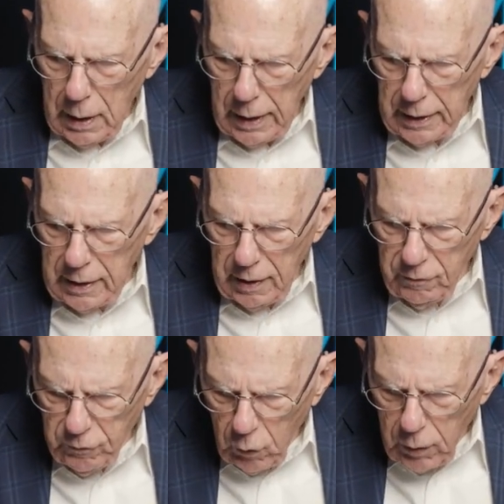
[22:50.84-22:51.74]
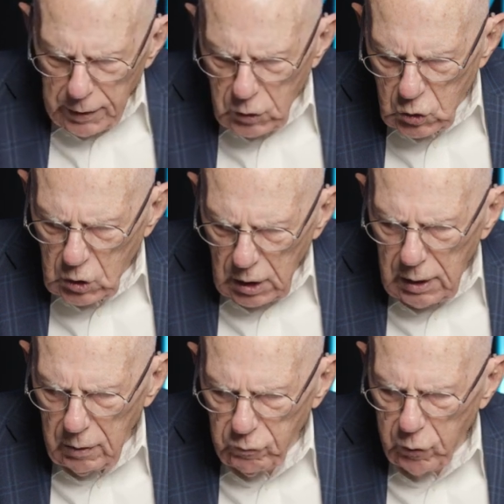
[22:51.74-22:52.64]
And a voice
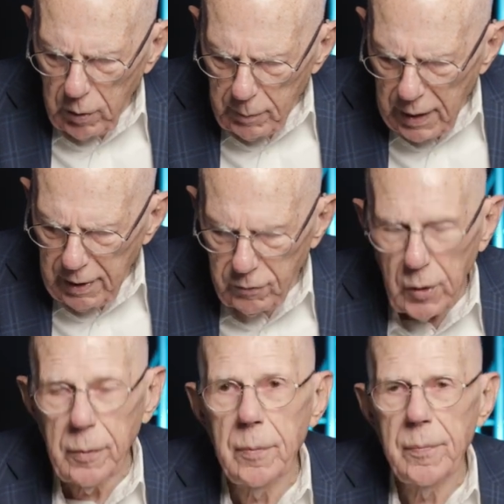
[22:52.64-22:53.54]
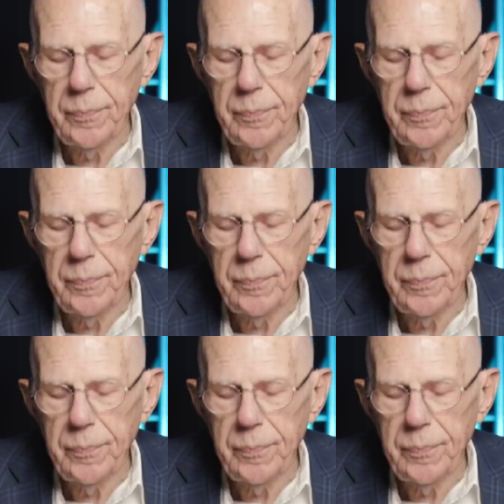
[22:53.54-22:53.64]
came from heaven